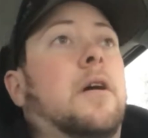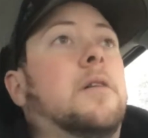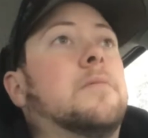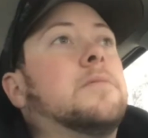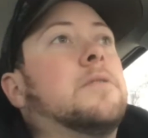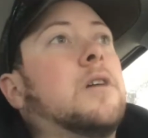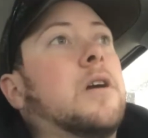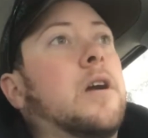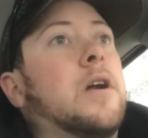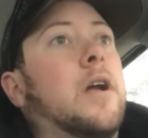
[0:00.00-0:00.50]

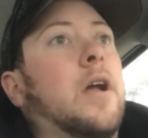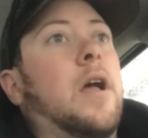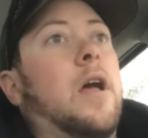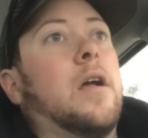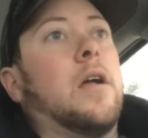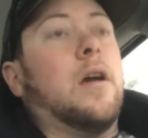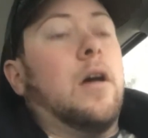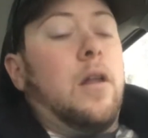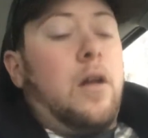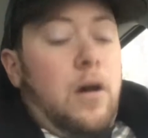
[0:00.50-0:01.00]
Sorry I
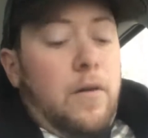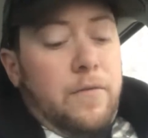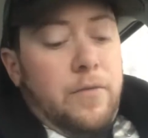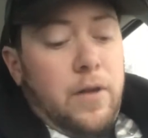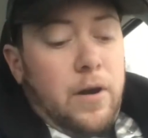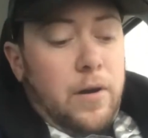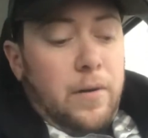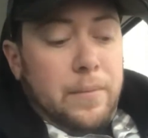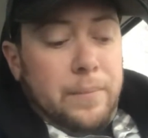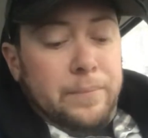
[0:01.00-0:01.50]
got cut off
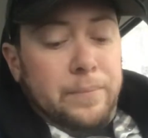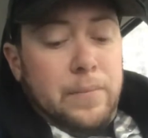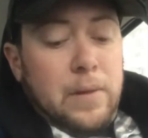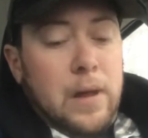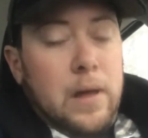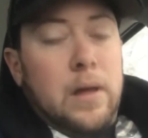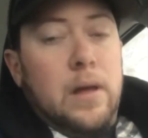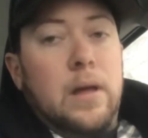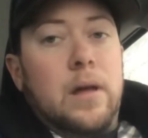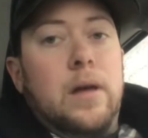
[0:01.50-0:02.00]
there.
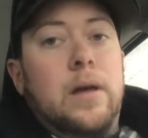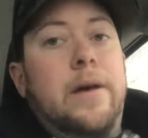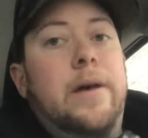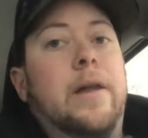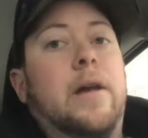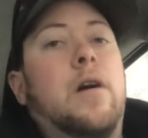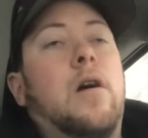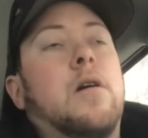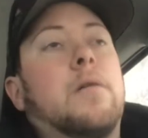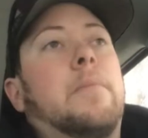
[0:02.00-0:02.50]
I
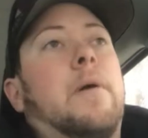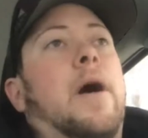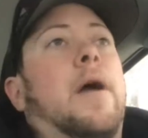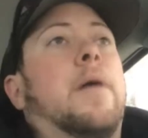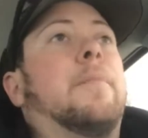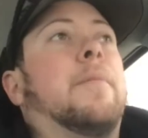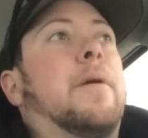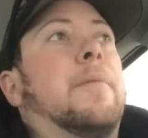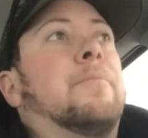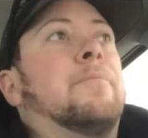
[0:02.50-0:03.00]
had a car
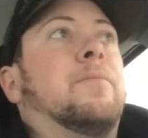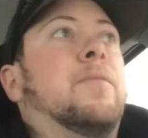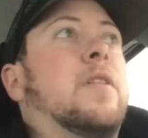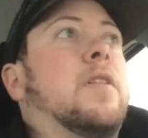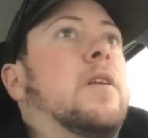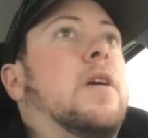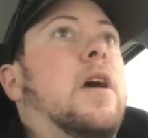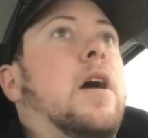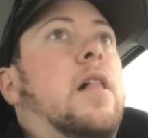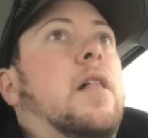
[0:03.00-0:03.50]
behind me
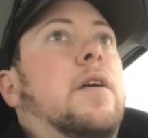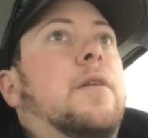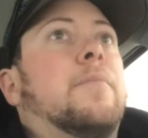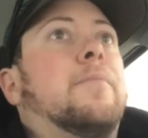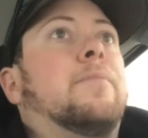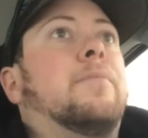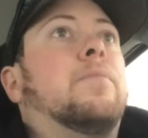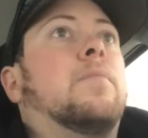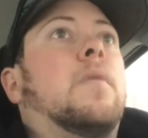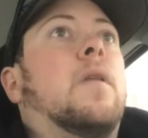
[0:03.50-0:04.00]
in the alley.
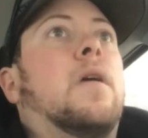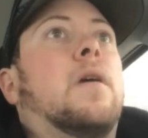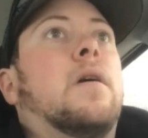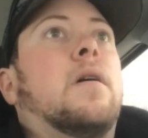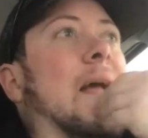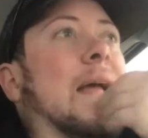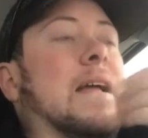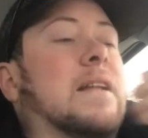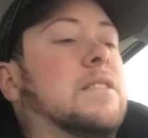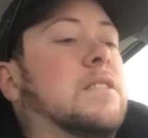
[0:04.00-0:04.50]

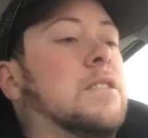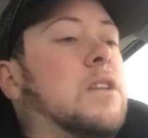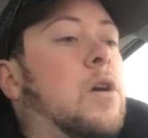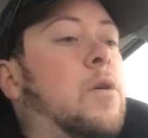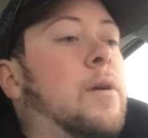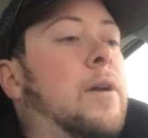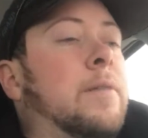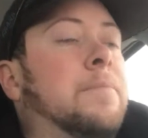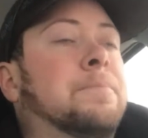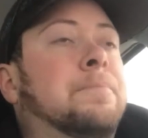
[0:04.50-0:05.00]
It's
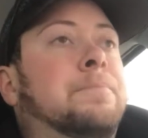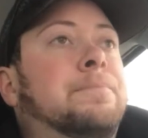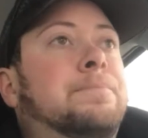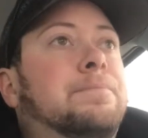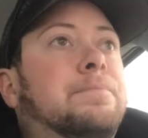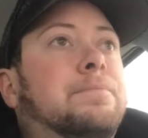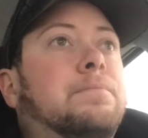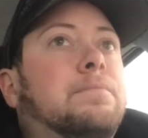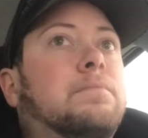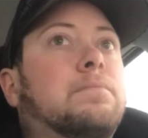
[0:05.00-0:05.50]
snowing,
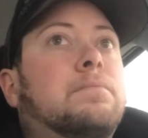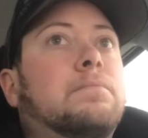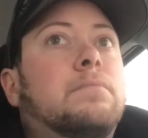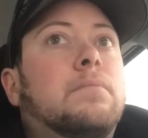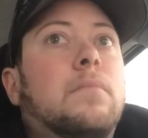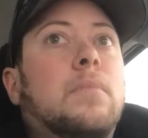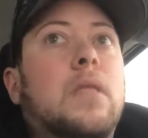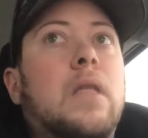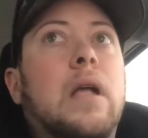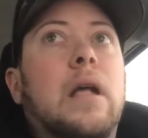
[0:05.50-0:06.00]

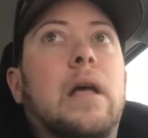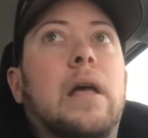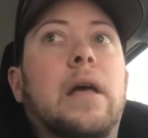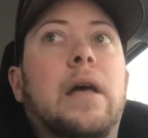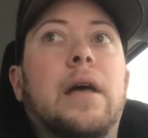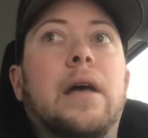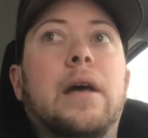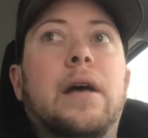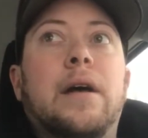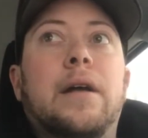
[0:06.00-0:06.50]

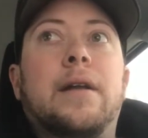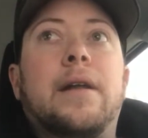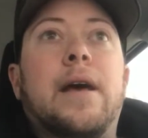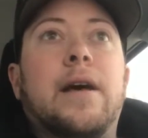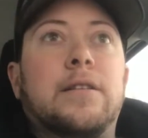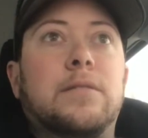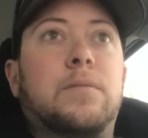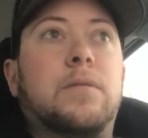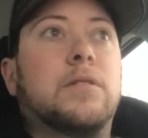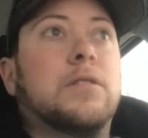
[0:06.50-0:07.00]
and
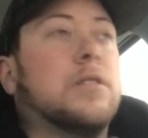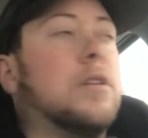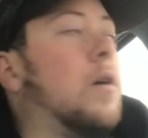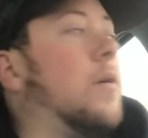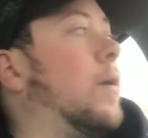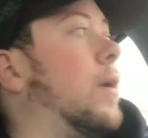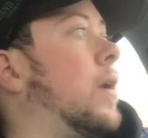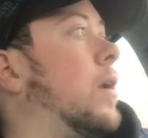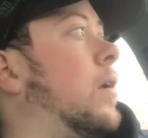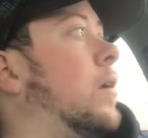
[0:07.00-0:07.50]
has been
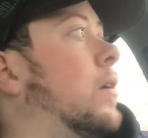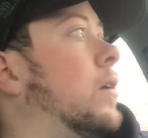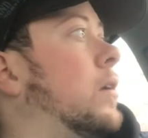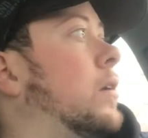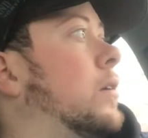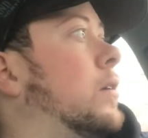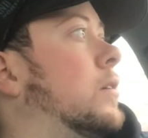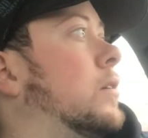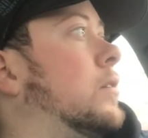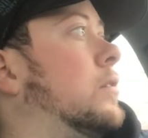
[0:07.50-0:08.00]
snowing
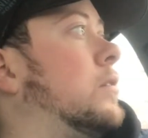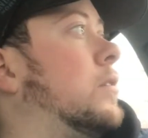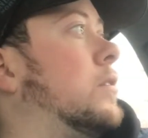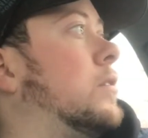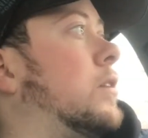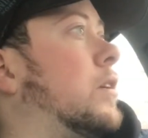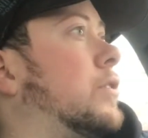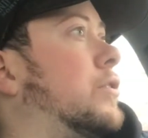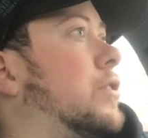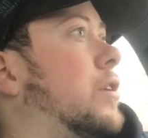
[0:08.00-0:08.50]

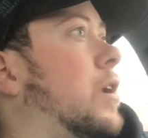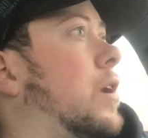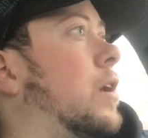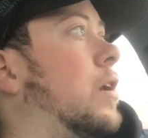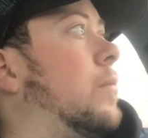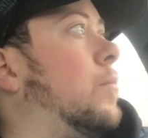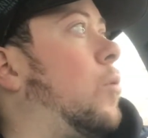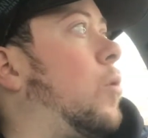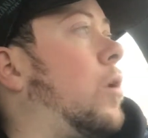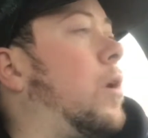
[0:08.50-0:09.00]
since
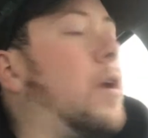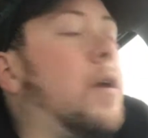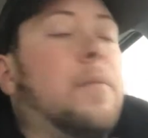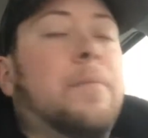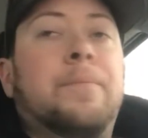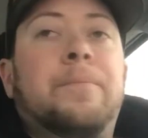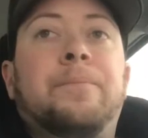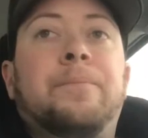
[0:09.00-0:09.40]
yesterday morning.